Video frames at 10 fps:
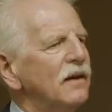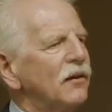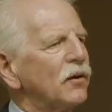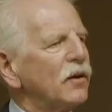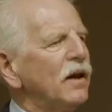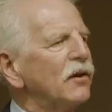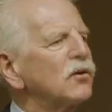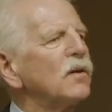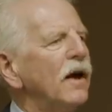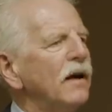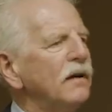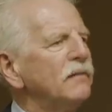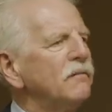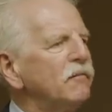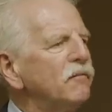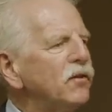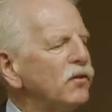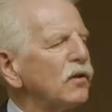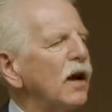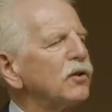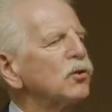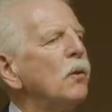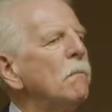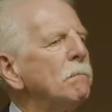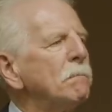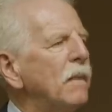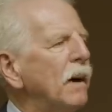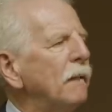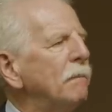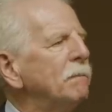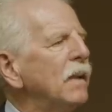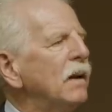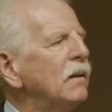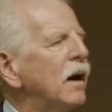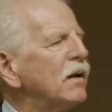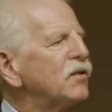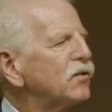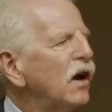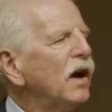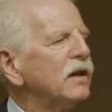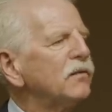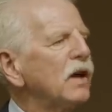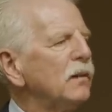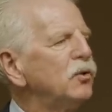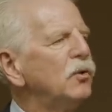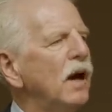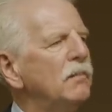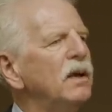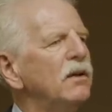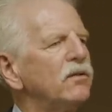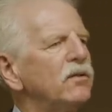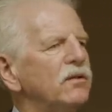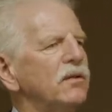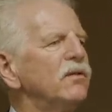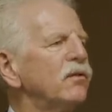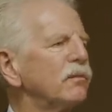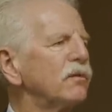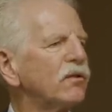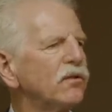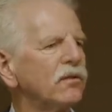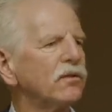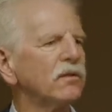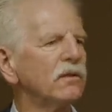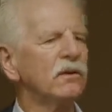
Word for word: or, or the underlying physiological um, uh, sign of type 2 diabetes is insulin resistance.